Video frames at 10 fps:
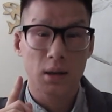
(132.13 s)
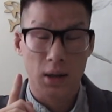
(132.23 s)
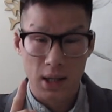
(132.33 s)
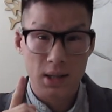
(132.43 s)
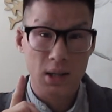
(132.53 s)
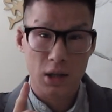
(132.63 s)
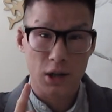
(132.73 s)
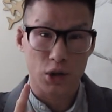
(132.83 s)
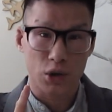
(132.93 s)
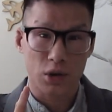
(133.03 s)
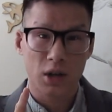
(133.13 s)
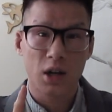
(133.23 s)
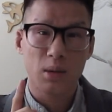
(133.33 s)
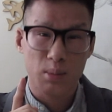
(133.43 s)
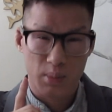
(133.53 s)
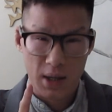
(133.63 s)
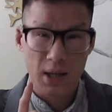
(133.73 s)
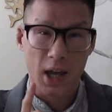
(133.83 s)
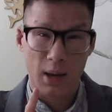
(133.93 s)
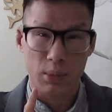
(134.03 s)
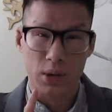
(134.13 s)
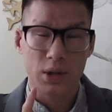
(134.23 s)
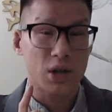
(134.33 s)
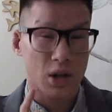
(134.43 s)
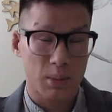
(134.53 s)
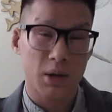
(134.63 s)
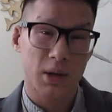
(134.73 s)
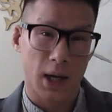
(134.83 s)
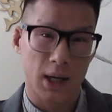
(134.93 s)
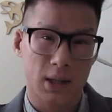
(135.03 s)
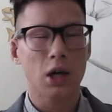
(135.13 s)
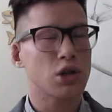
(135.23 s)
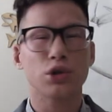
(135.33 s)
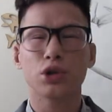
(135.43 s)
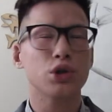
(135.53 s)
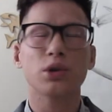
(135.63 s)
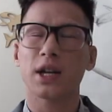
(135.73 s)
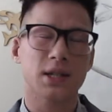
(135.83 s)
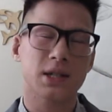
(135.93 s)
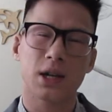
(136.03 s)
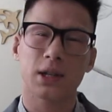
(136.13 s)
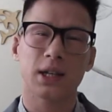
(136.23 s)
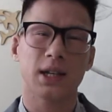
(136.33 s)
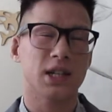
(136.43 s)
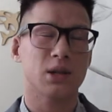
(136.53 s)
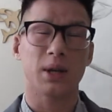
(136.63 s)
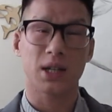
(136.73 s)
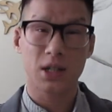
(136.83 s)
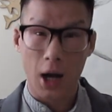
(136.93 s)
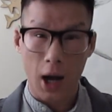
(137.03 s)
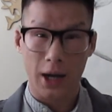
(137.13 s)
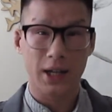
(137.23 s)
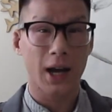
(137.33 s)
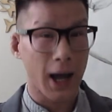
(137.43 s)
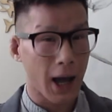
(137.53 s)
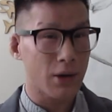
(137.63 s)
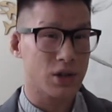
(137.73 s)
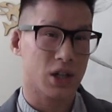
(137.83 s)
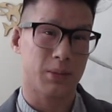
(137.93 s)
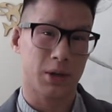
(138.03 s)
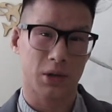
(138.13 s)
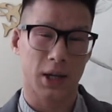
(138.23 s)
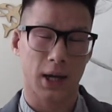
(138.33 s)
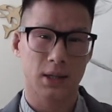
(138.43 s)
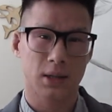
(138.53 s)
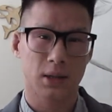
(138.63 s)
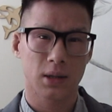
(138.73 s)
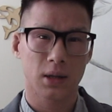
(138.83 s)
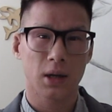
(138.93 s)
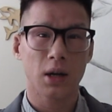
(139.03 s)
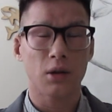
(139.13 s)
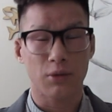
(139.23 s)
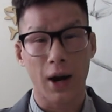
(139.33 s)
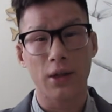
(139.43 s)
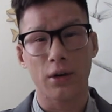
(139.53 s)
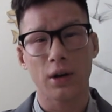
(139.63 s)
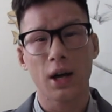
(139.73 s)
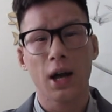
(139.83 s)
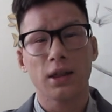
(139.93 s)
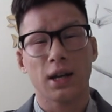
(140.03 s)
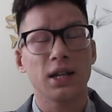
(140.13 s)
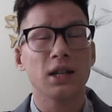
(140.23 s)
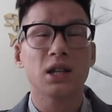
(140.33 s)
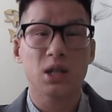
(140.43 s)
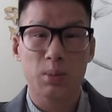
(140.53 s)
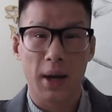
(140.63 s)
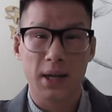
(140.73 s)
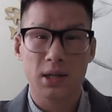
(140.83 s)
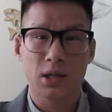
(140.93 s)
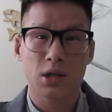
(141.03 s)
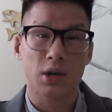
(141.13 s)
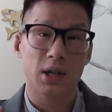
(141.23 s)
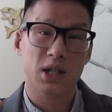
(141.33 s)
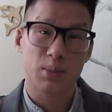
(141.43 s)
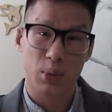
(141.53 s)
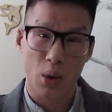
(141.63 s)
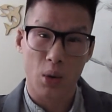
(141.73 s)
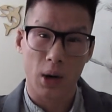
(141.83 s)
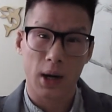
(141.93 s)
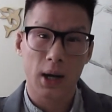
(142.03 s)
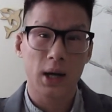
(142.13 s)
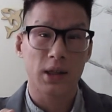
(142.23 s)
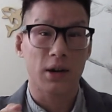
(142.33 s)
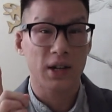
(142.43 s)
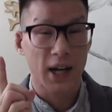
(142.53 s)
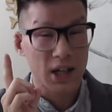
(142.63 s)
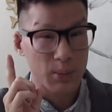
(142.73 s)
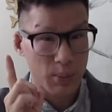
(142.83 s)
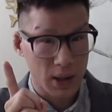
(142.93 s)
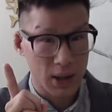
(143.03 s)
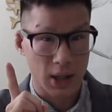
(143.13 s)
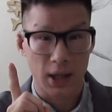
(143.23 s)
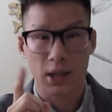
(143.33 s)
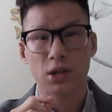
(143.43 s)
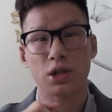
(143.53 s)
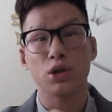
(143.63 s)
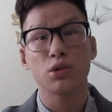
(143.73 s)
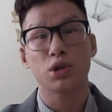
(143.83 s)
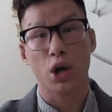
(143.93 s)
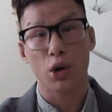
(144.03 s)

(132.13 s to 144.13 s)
These include being able to communicate. Children don't necessarily need to be taught how to communicate. Rather, they need the space to explore their innate ability to do so.